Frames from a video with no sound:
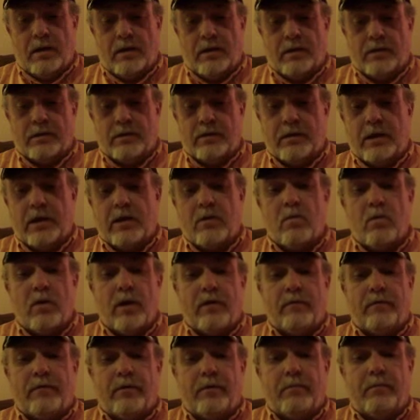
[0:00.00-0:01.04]
It doesn't take
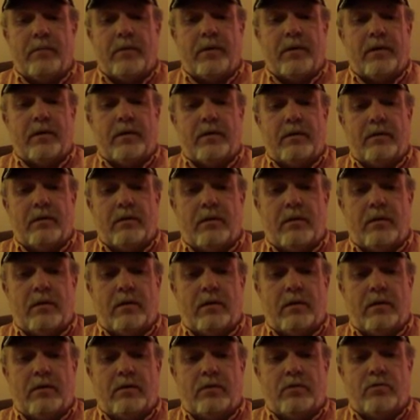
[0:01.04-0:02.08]
away from it,
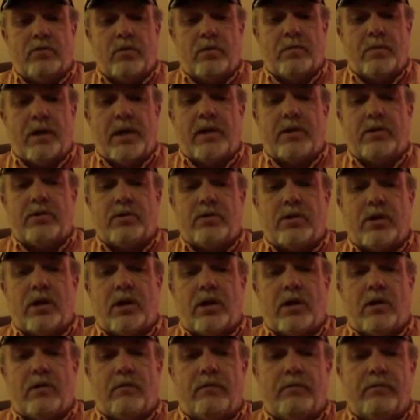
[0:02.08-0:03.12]
the swim bait
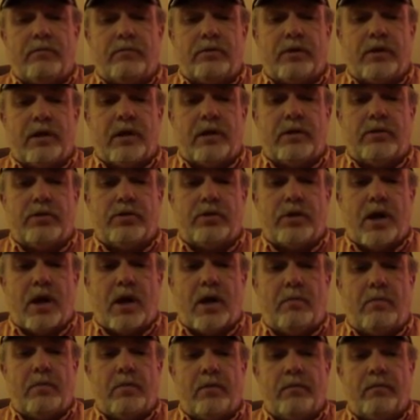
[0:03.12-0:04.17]
itself. See how it's
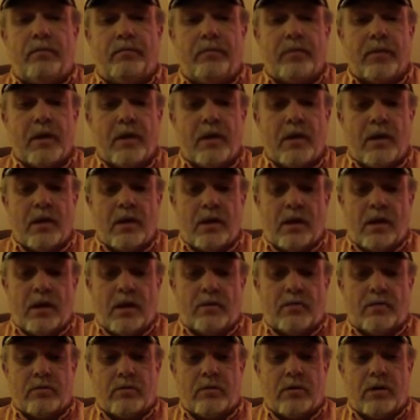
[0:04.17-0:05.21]
shaped?
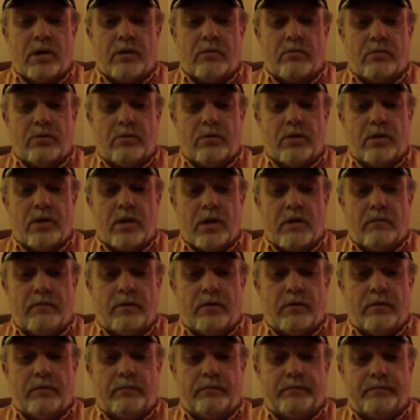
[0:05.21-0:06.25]
It's going to cut through the
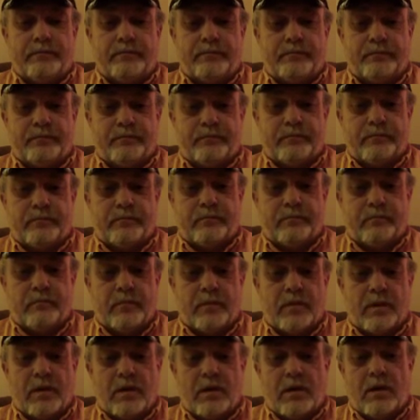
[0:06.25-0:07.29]
cover.
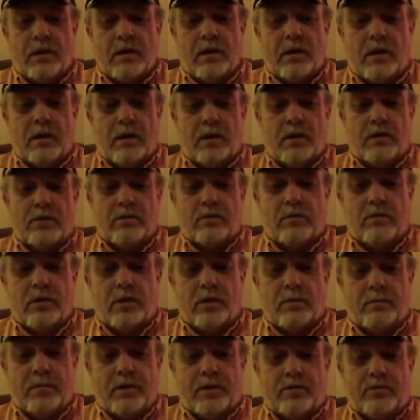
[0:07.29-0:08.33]
It's going to
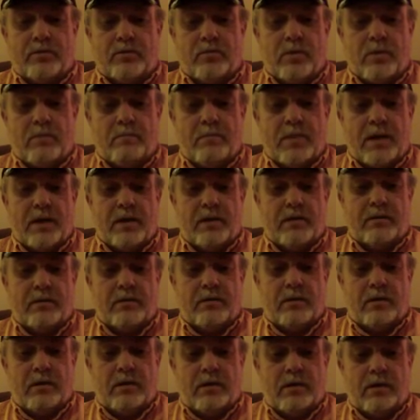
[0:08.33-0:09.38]
help that swim bait
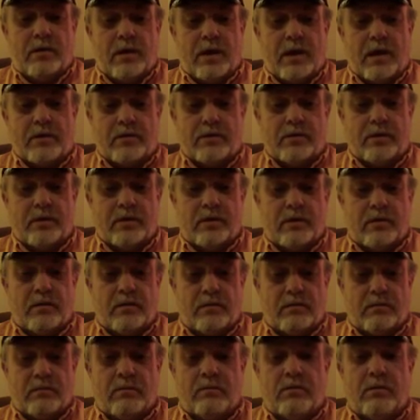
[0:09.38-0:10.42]
actually
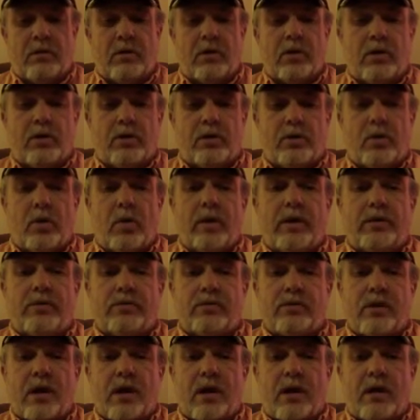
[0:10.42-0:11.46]
do its
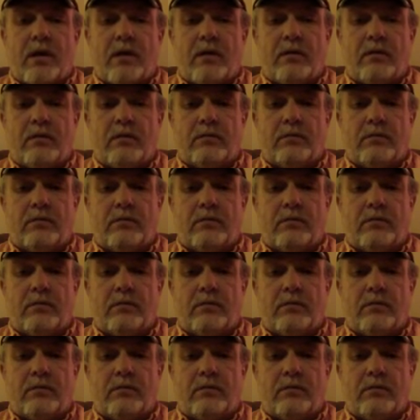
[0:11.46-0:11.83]
thing.